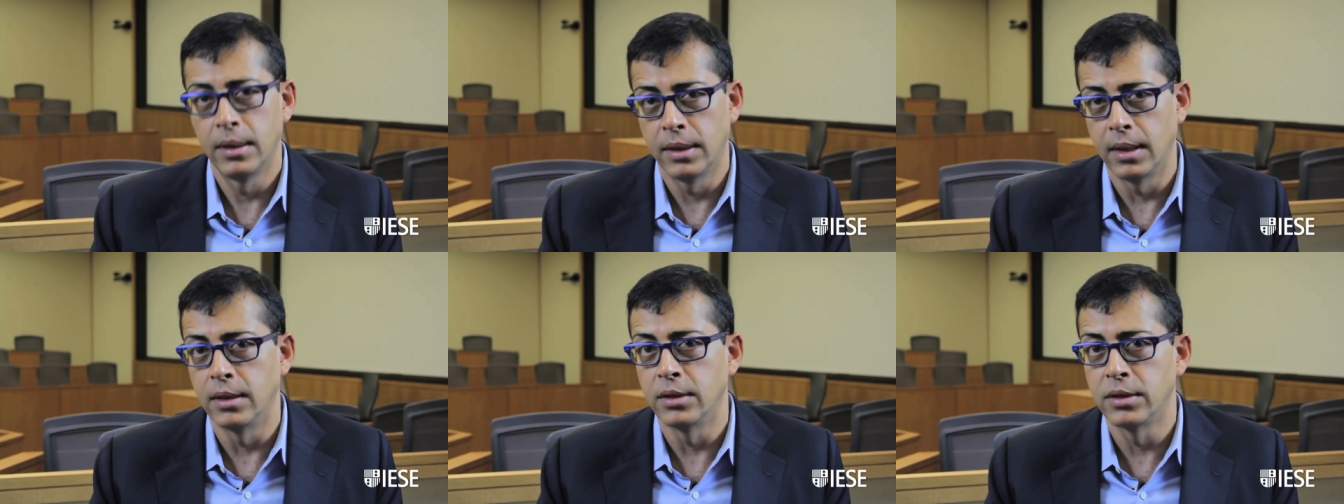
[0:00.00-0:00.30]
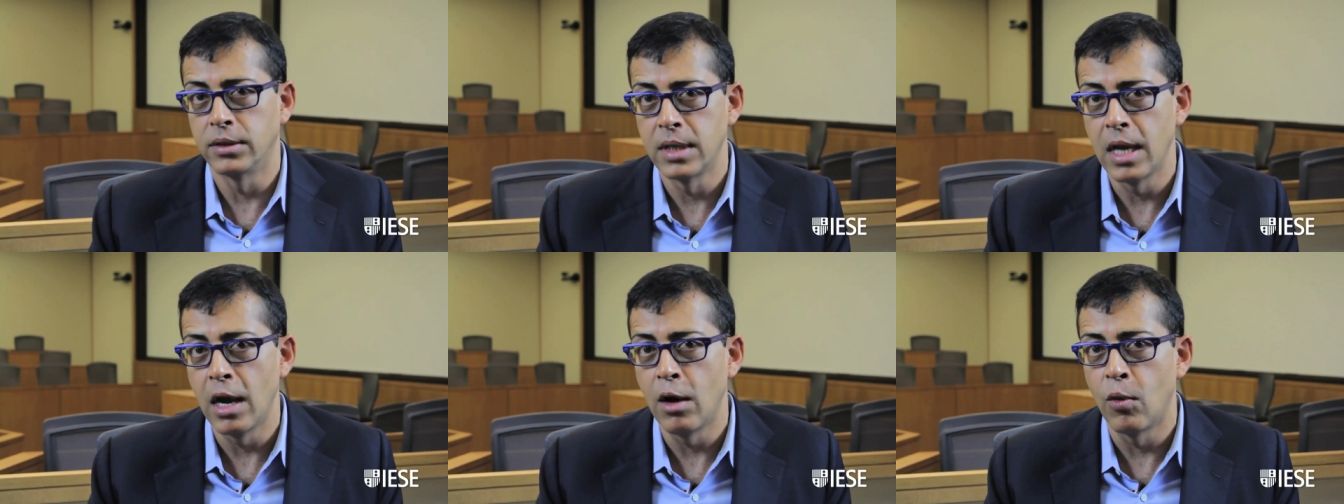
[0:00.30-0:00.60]
that
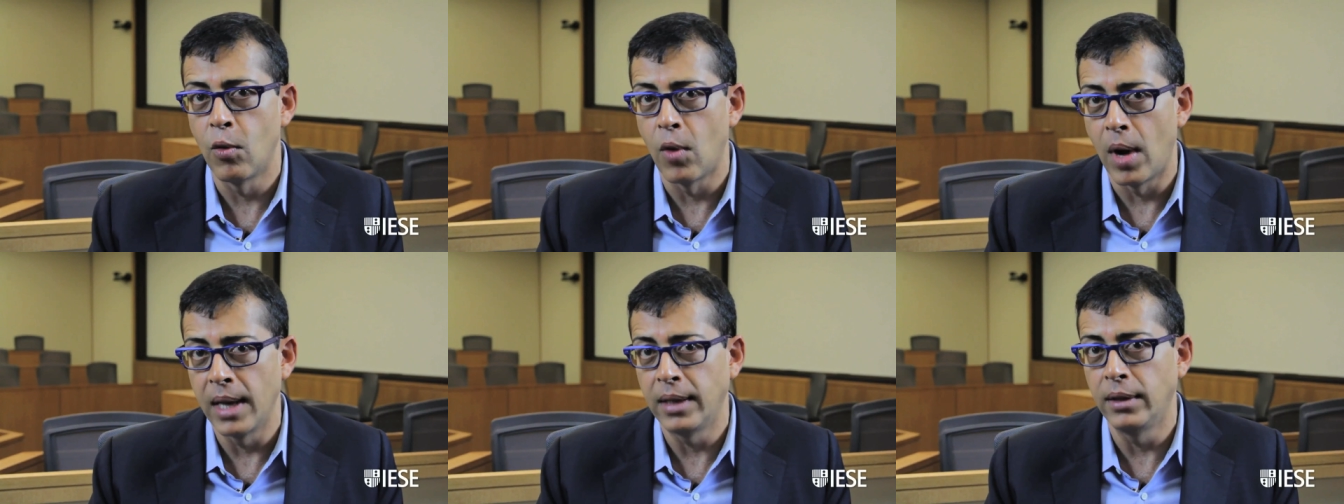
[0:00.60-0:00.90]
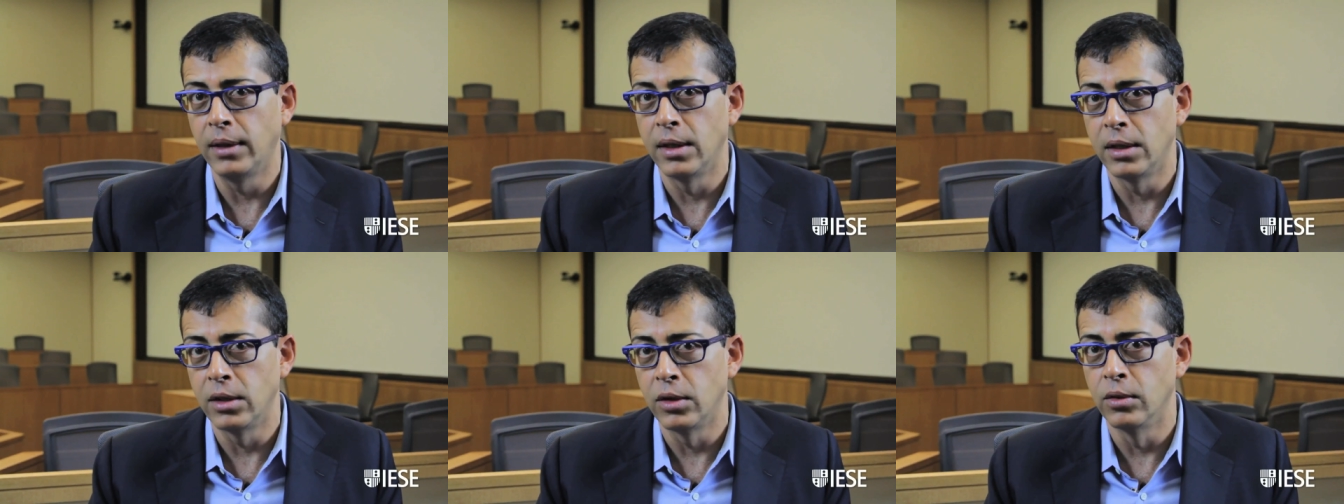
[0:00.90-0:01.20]
is now
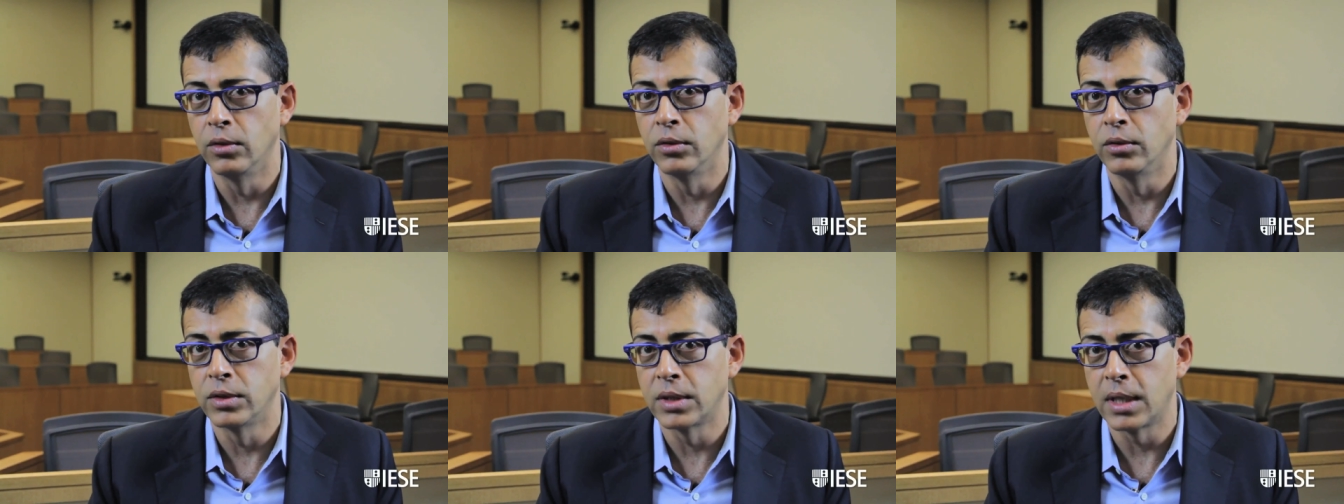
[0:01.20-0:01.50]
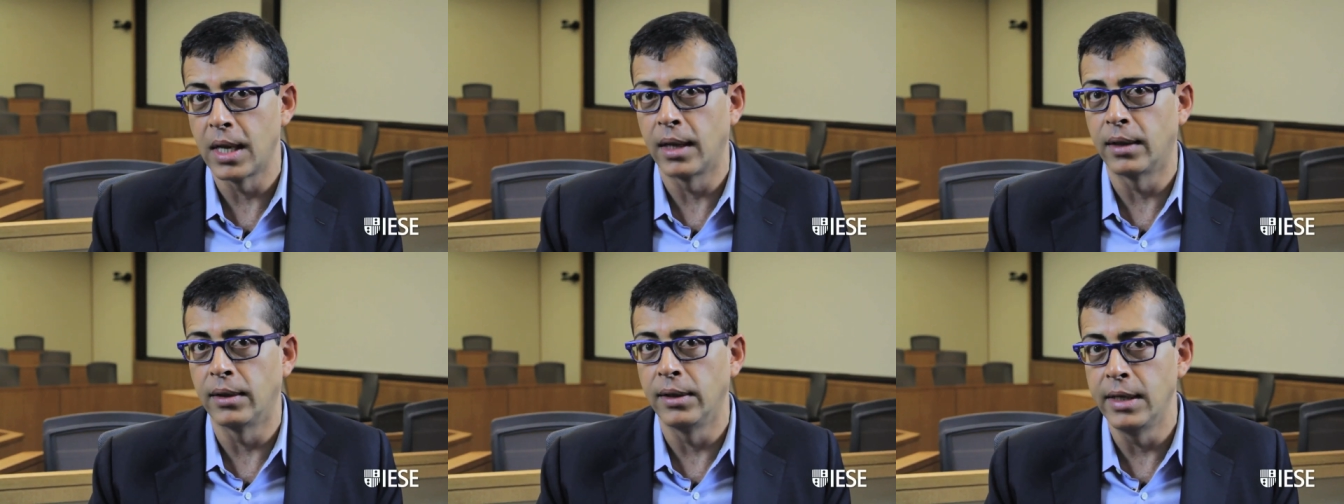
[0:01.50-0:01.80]
widely
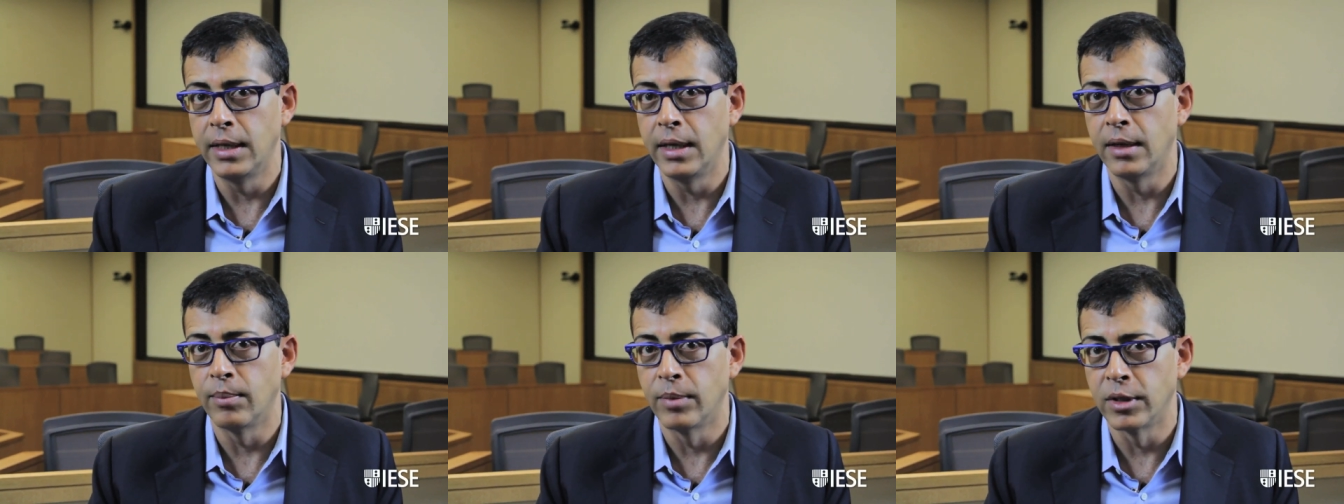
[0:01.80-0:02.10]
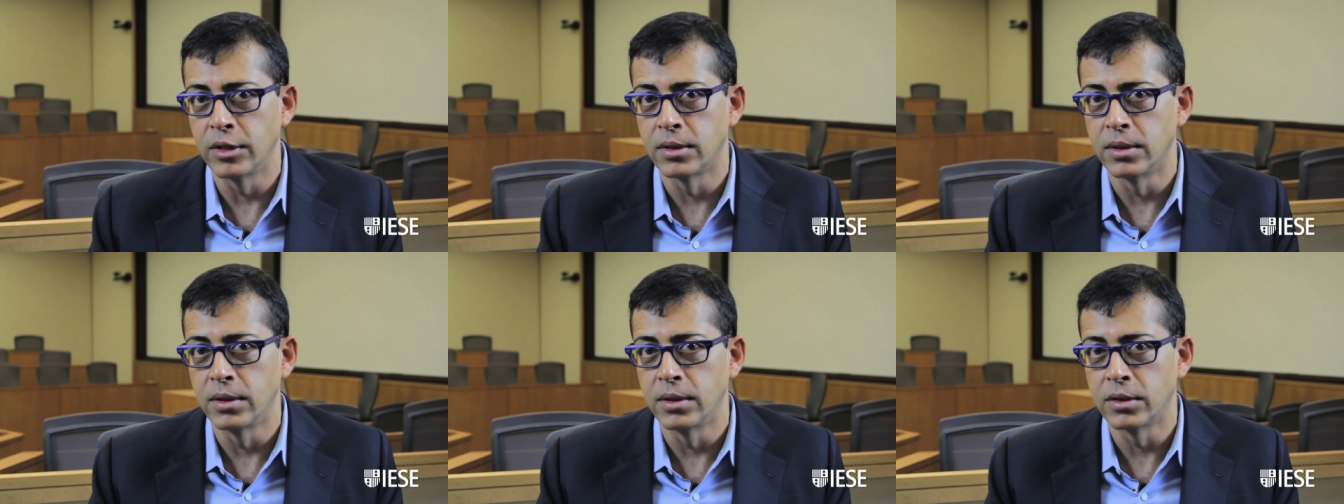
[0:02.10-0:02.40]
used at leading
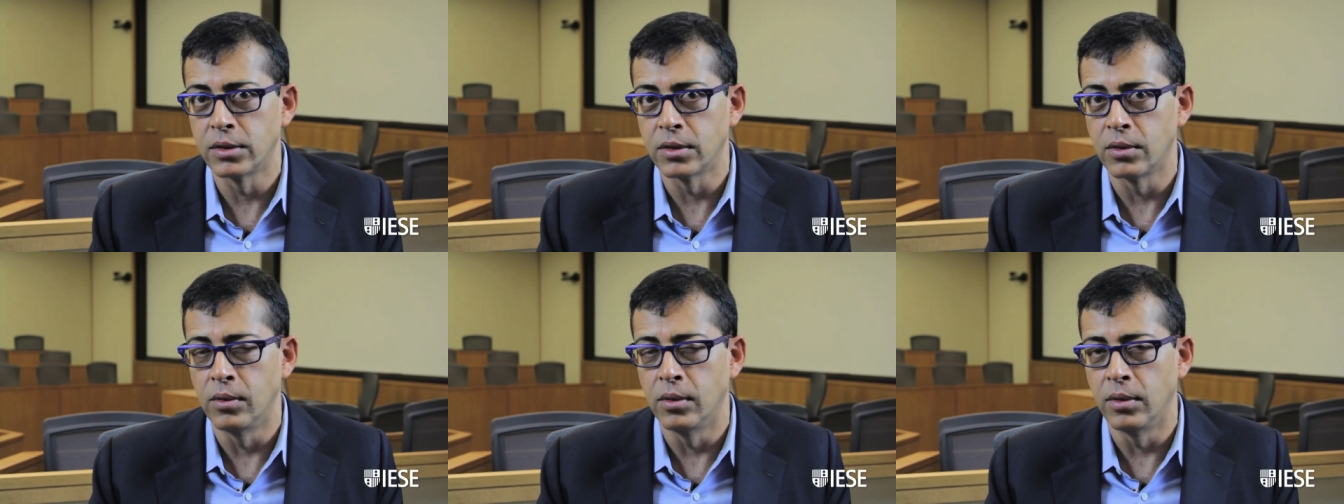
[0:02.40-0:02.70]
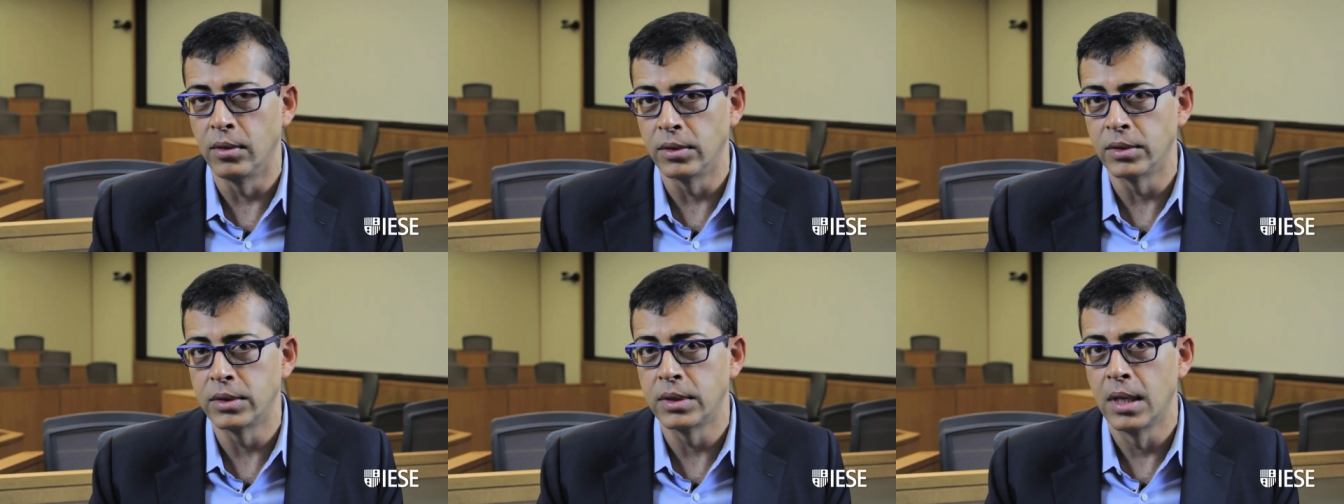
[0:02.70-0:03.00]
business
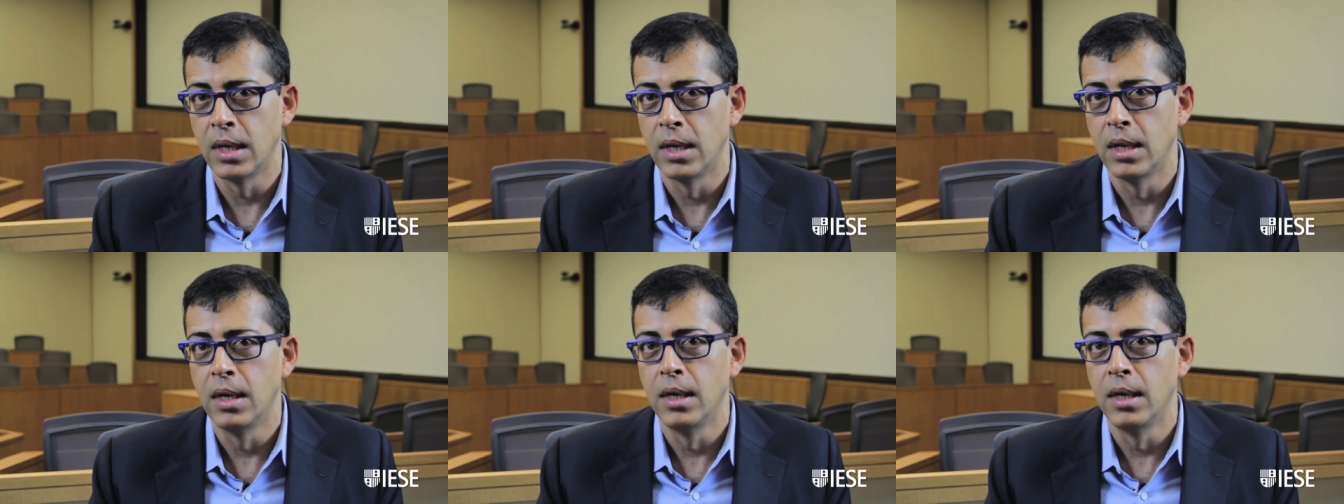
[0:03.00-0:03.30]
schools